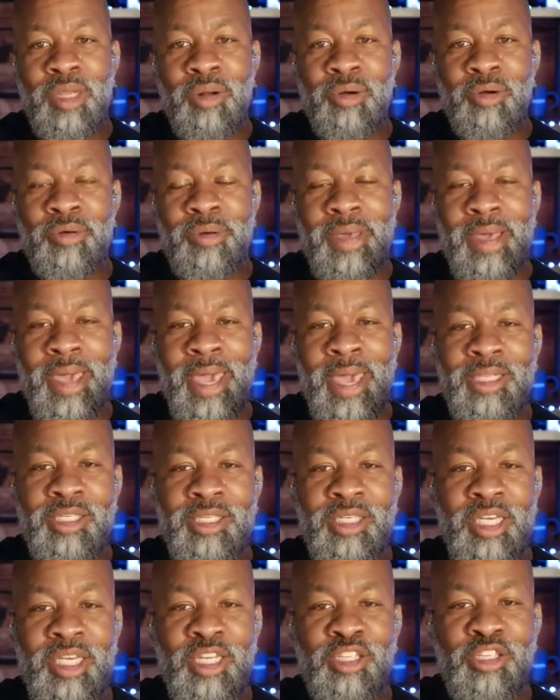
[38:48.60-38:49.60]

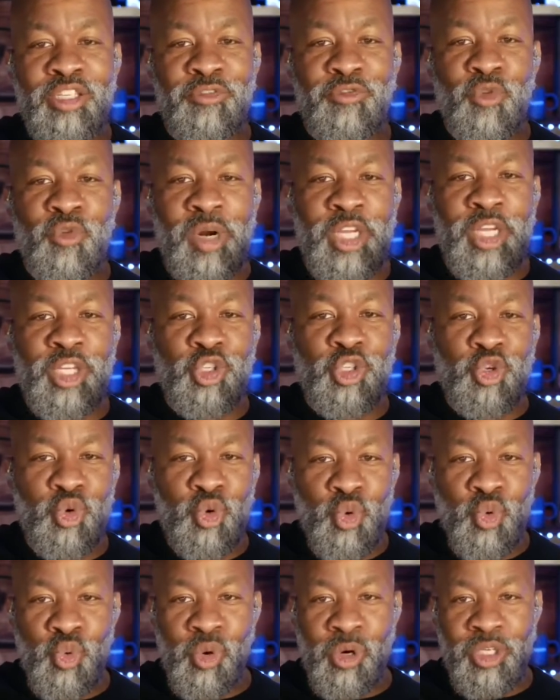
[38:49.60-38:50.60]
18 to
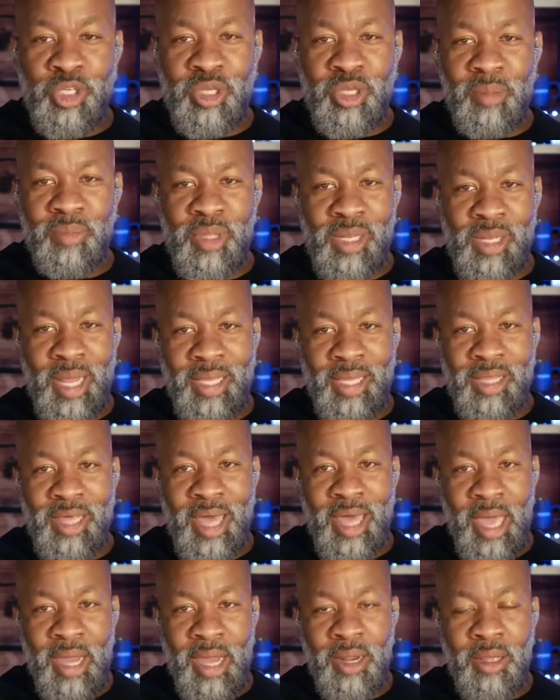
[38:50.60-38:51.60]
42 or something like
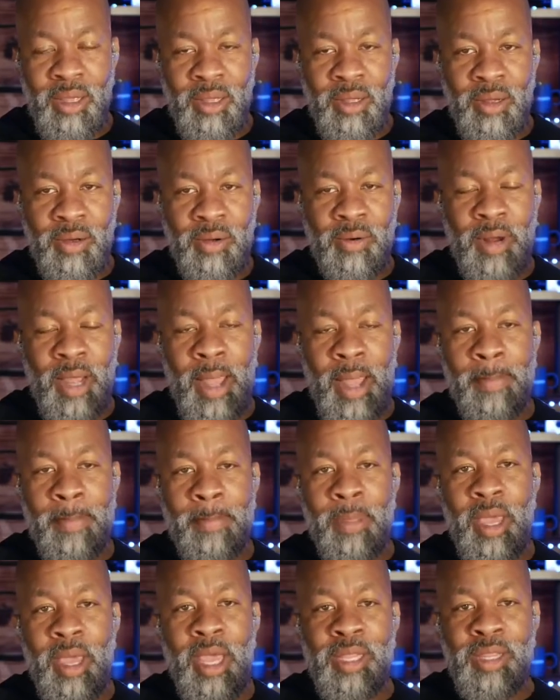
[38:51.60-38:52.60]
that, right?
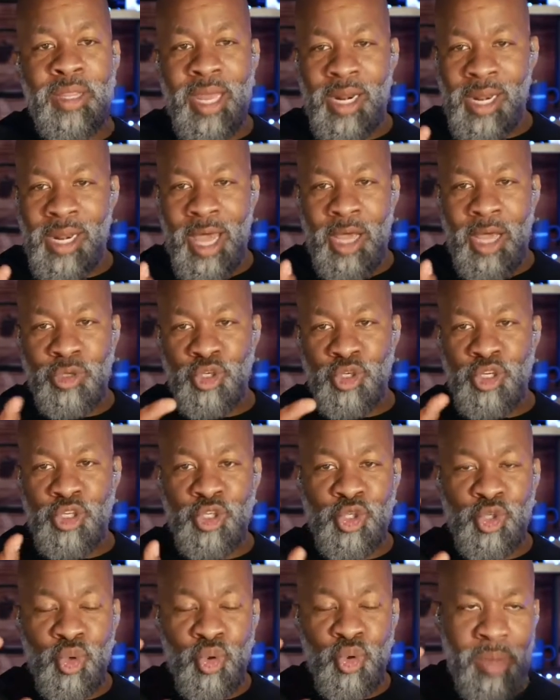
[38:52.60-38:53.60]
And that allows you
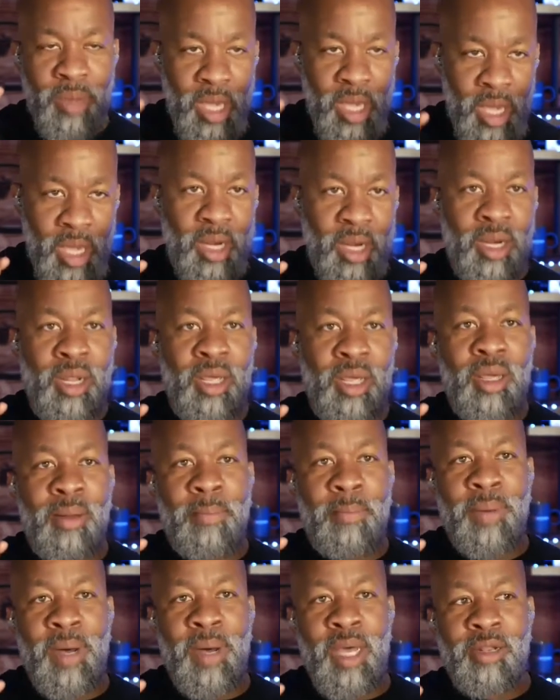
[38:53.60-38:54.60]
to zoom in.
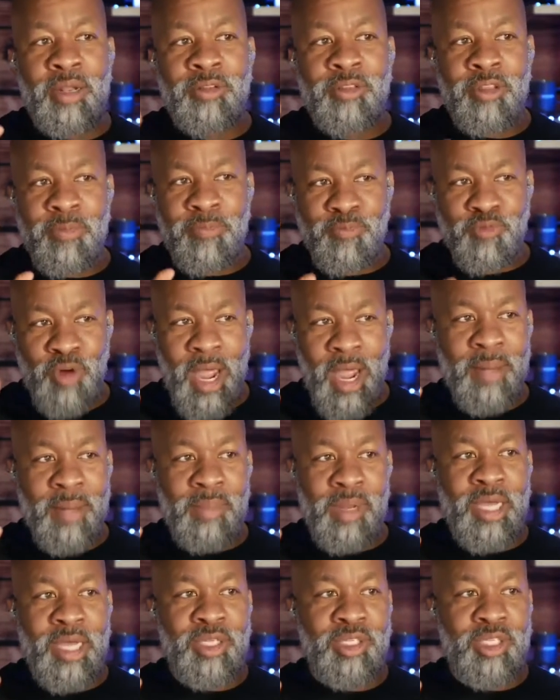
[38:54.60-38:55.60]
But the
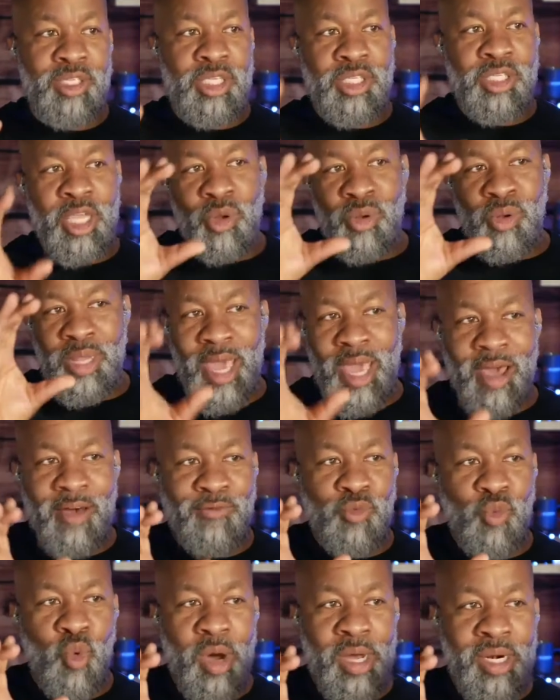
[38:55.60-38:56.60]
prime lenses, they only
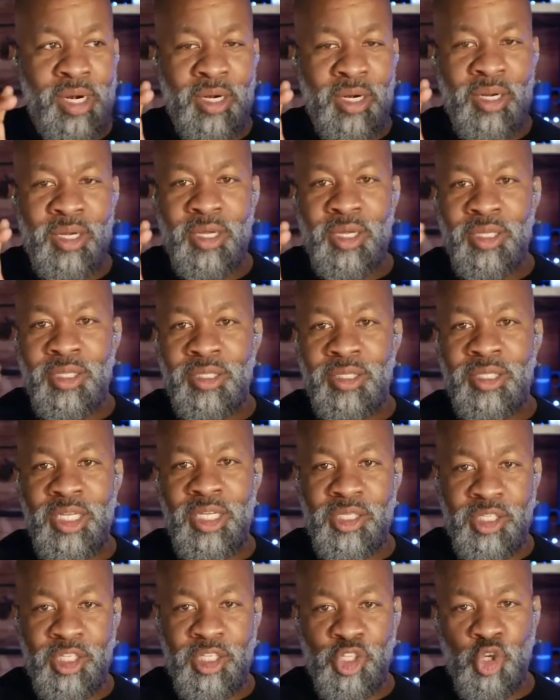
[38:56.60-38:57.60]
have one
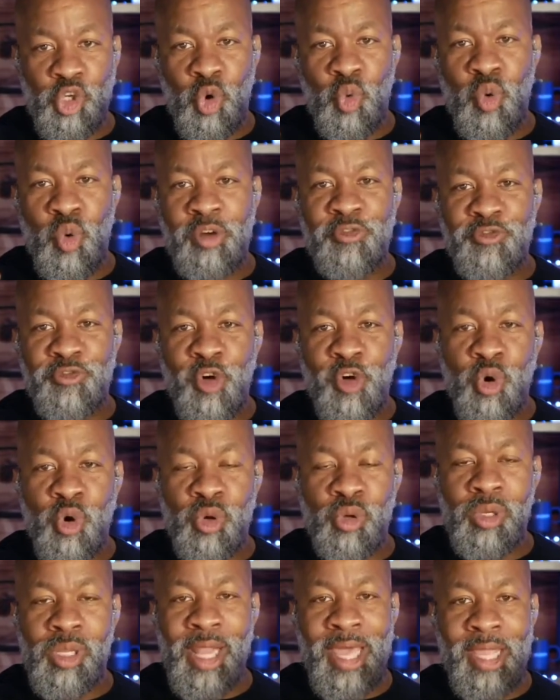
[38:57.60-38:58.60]
distance or one
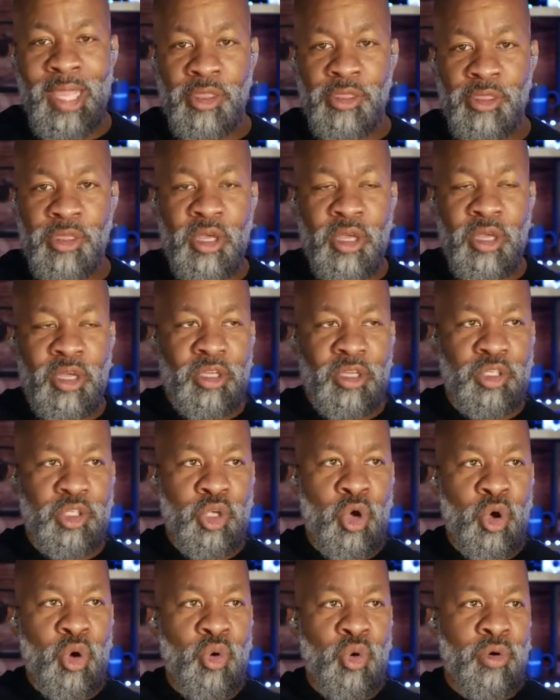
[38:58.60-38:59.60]
focal length.
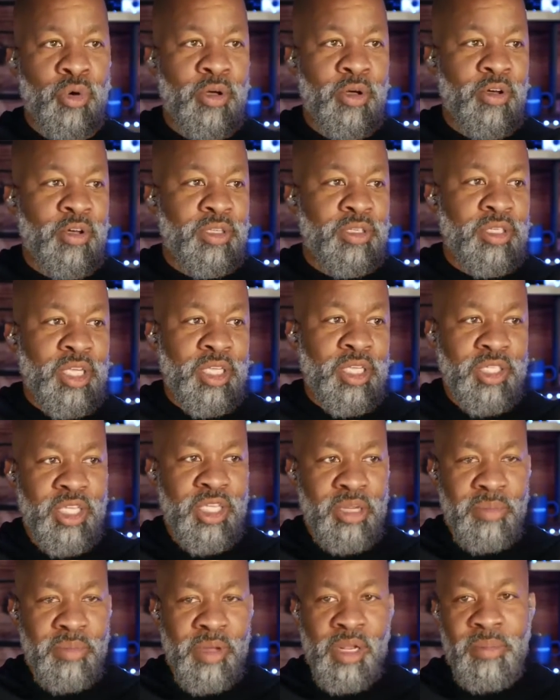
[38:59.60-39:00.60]
So
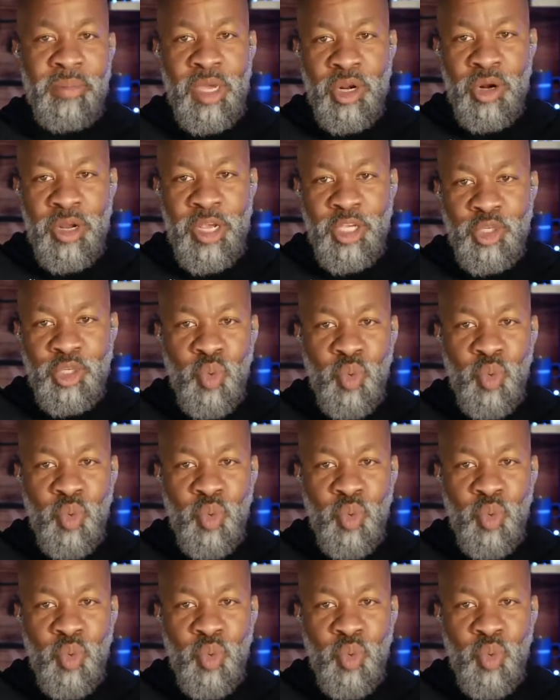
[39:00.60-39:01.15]
16 millimeter